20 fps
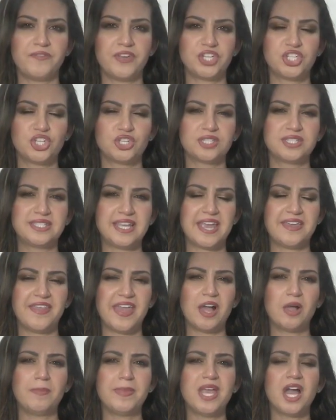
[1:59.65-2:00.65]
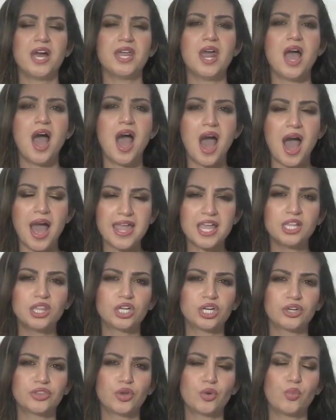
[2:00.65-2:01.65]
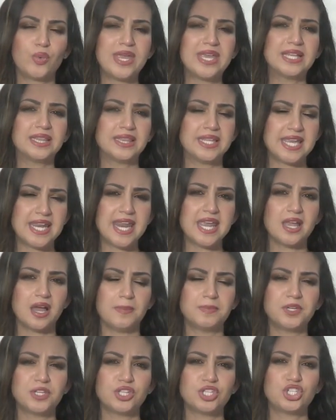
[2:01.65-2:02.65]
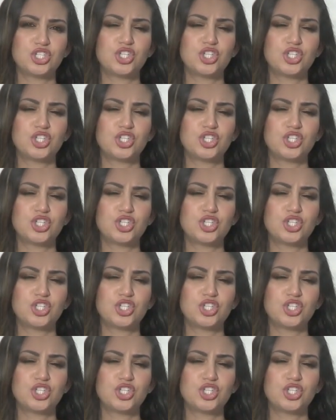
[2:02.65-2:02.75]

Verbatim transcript: officials say they'll be on high alert the week leading up to the